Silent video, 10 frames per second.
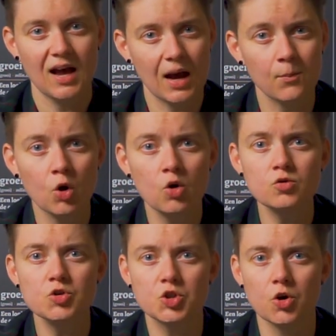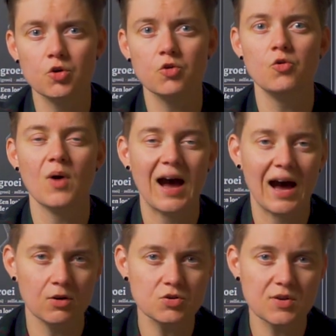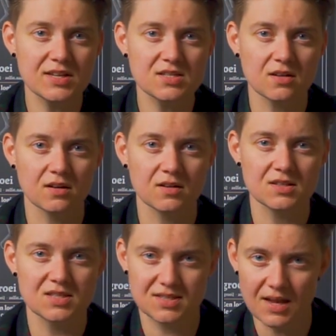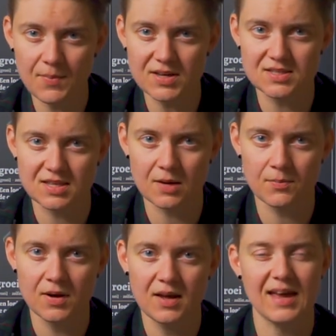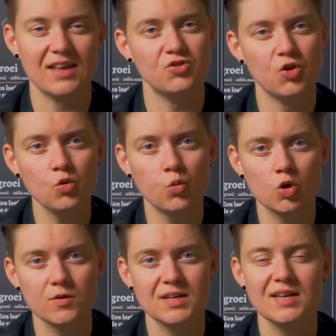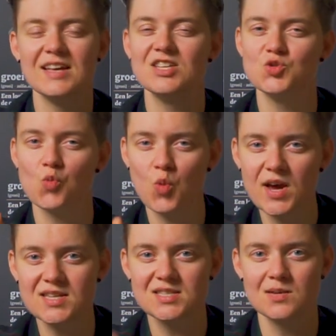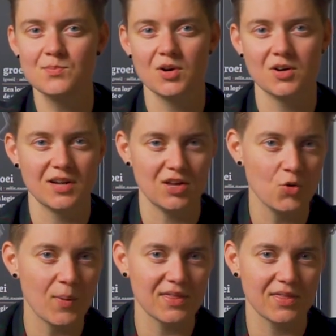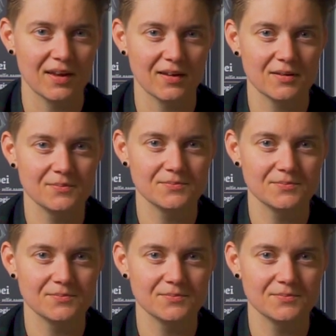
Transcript: I'm going to show you how to get started step by step and don't worry, it's way simpler than you might think.